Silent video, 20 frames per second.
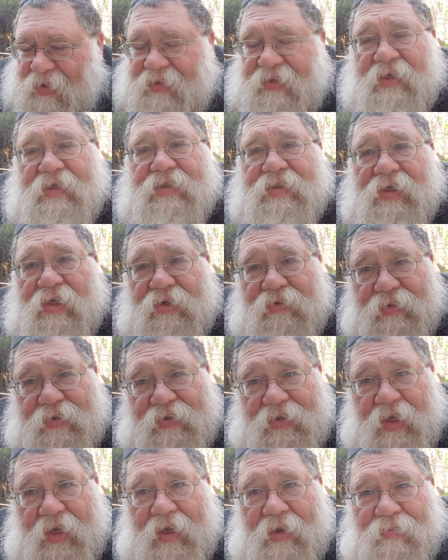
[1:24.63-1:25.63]
but this is
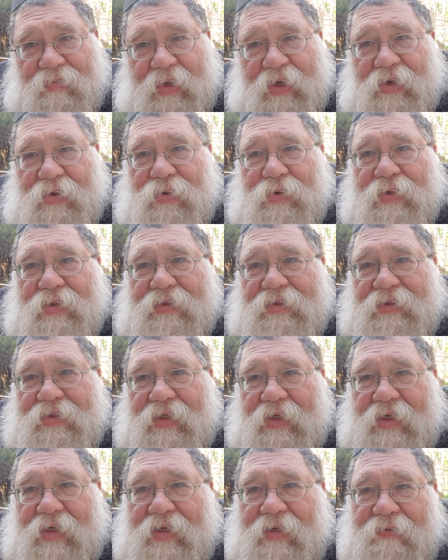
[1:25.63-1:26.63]
interesting because
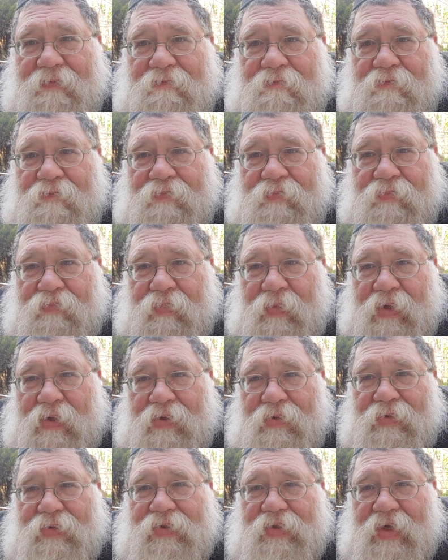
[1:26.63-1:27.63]
um,
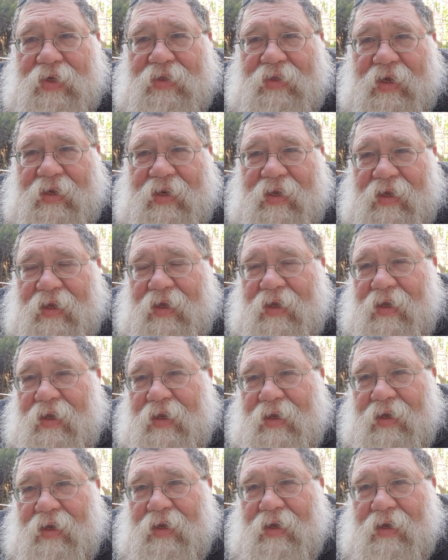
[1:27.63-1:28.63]
you see that
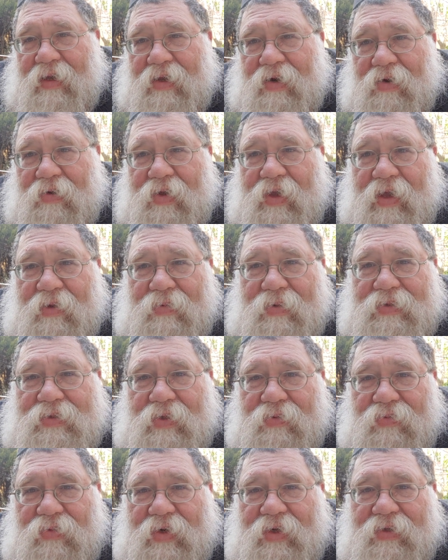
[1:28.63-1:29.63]
he, you know, he was
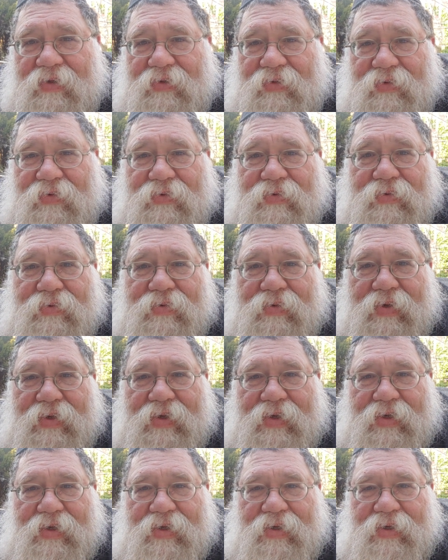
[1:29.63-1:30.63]
the one to
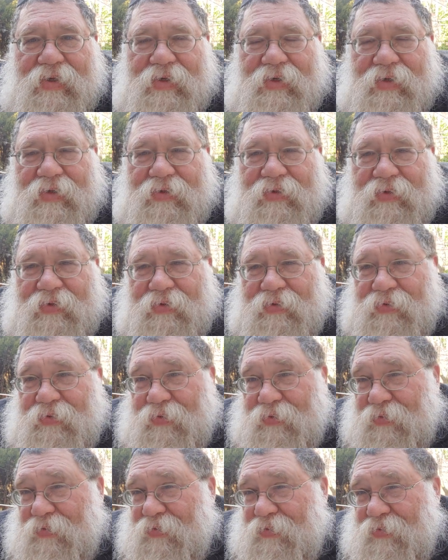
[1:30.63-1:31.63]

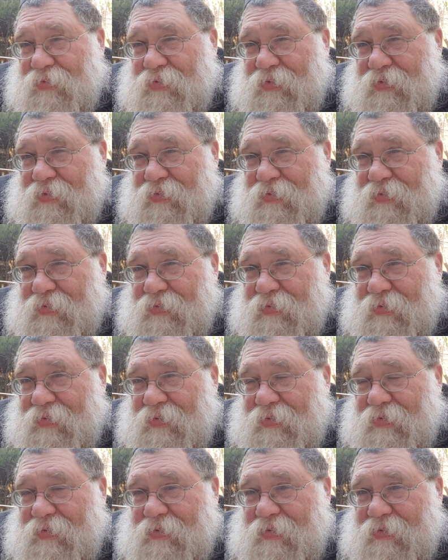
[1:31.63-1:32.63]
to
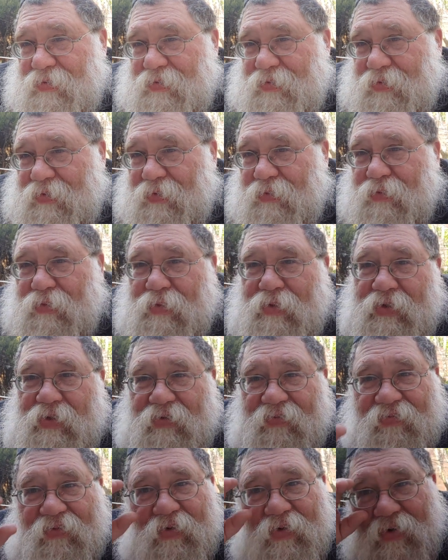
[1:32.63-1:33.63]
to do
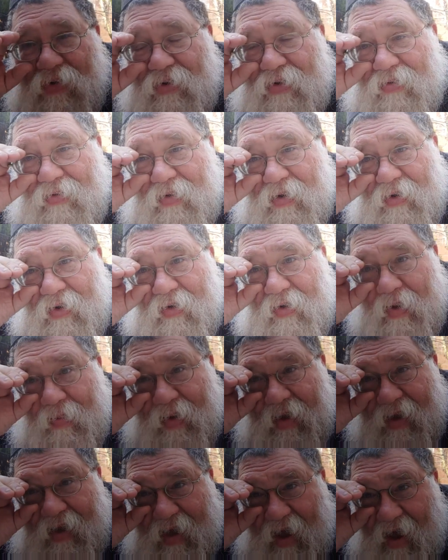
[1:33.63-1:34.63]
this for
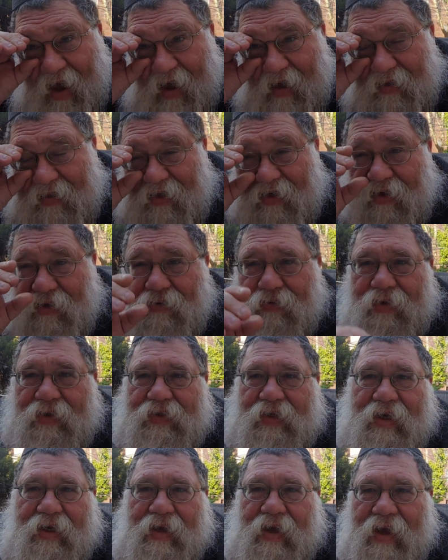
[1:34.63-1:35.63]
Rabbi Katz. In other
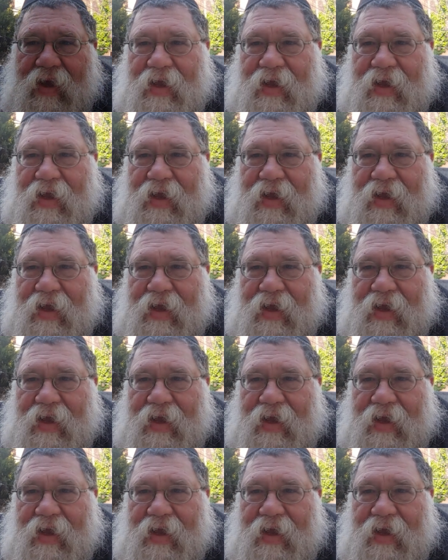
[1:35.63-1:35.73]
words, he,